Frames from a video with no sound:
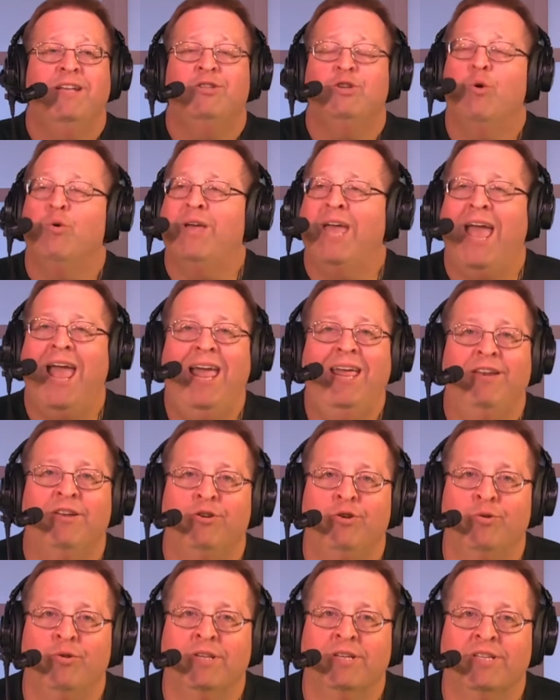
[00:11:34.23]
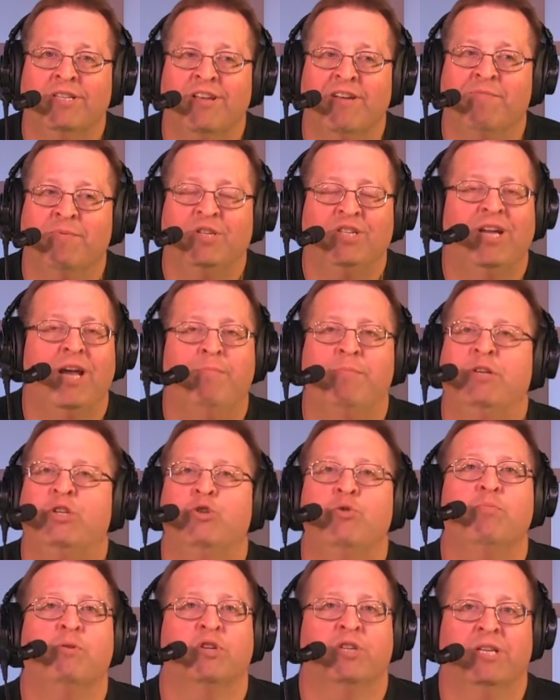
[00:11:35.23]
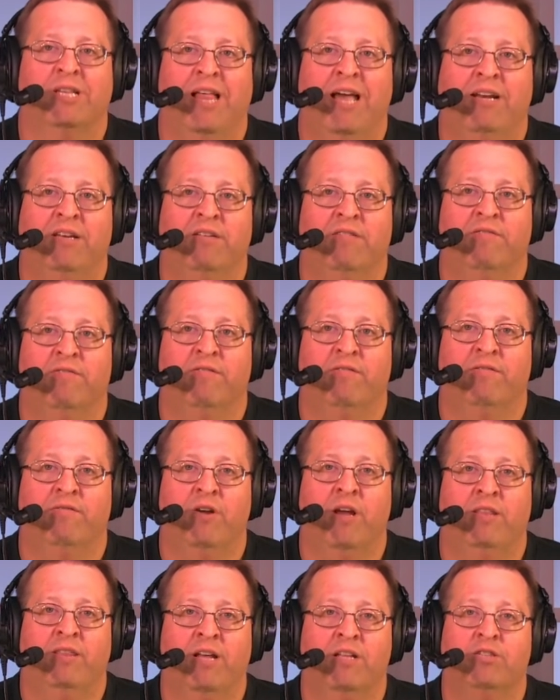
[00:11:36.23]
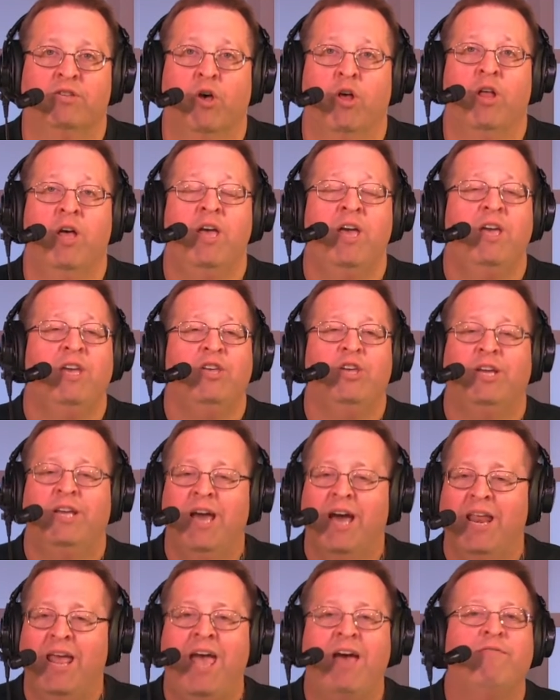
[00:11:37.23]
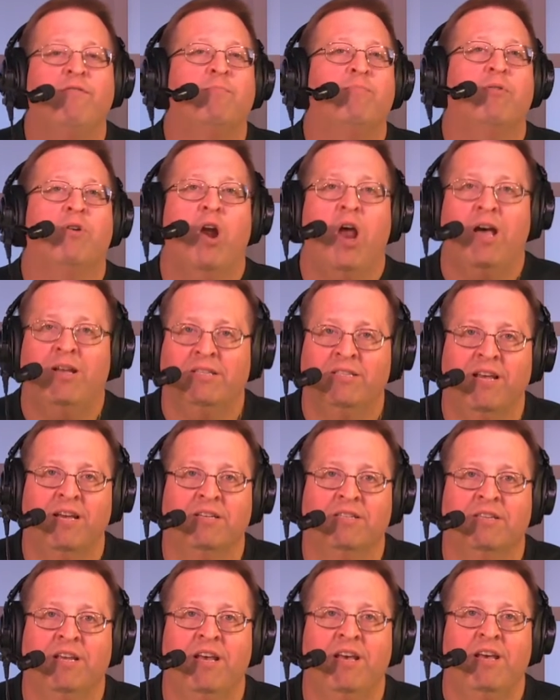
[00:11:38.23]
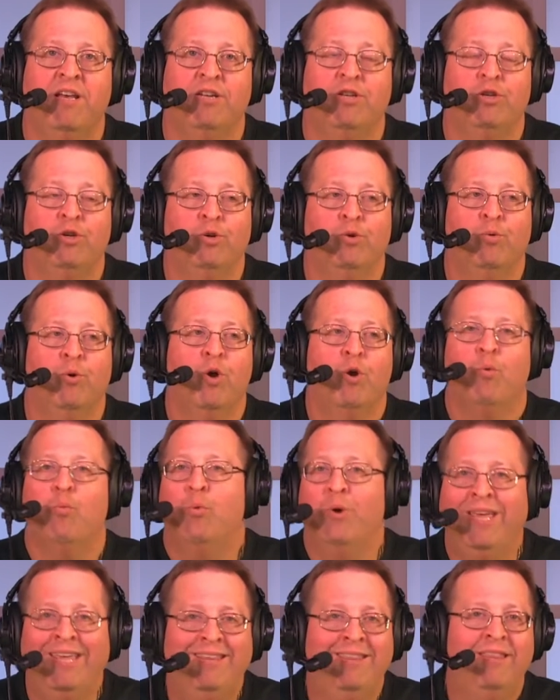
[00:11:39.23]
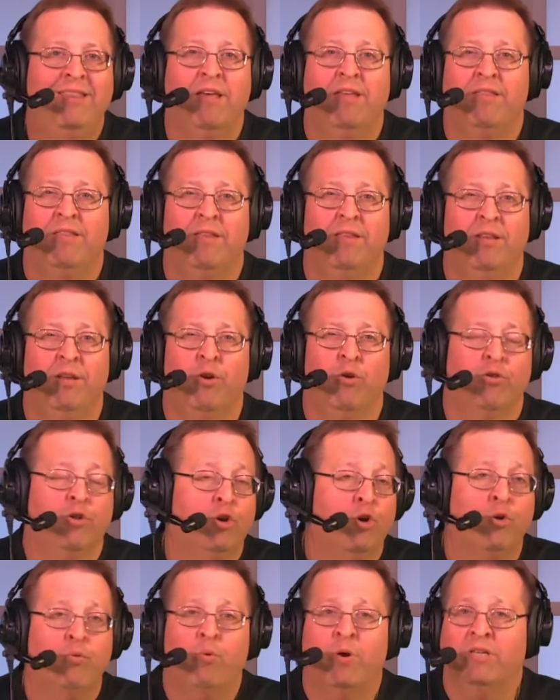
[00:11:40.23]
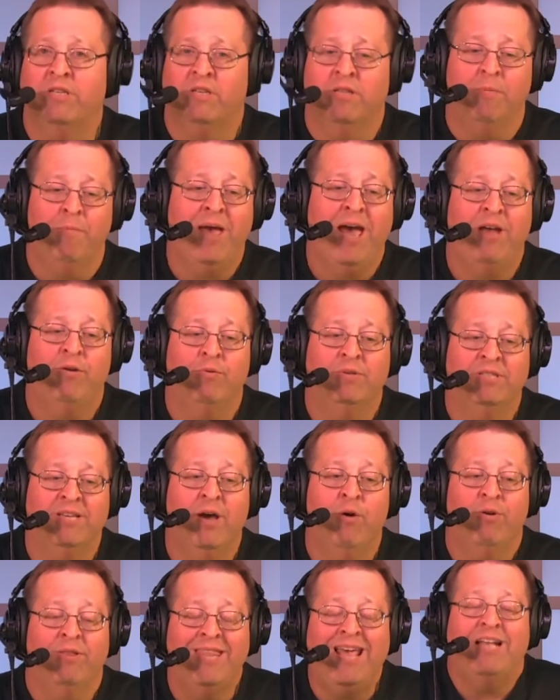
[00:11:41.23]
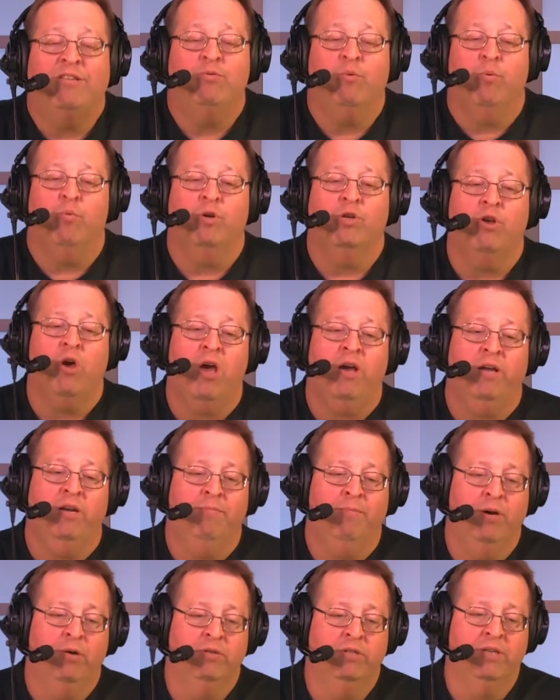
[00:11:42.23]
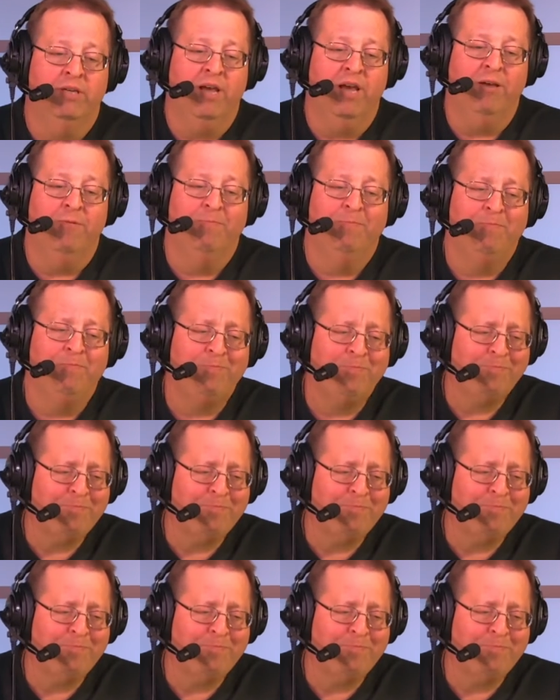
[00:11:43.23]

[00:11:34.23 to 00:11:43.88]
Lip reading: it's okay to do this stuff, but you got to be super selective, right? That's all. You got to have a process to weed, the good ones and the bad ones out. And that's what we're talking about today.